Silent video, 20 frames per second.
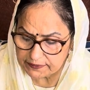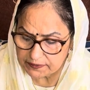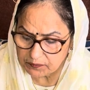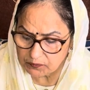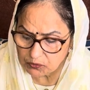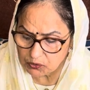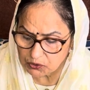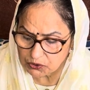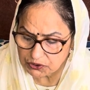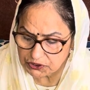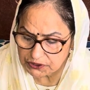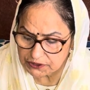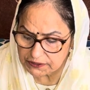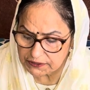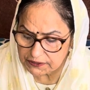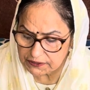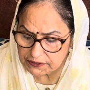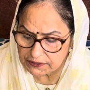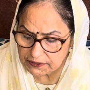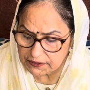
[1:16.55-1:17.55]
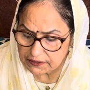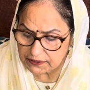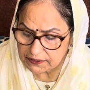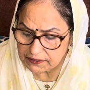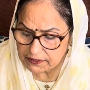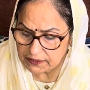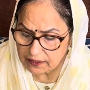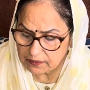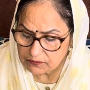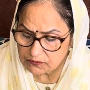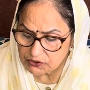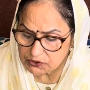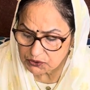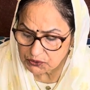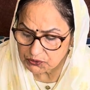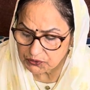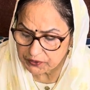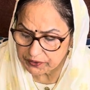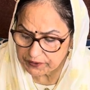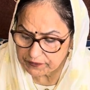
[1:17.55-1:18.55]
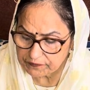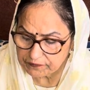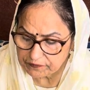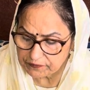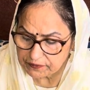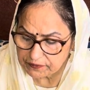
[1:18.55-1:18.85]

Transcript: the more she comes to grief.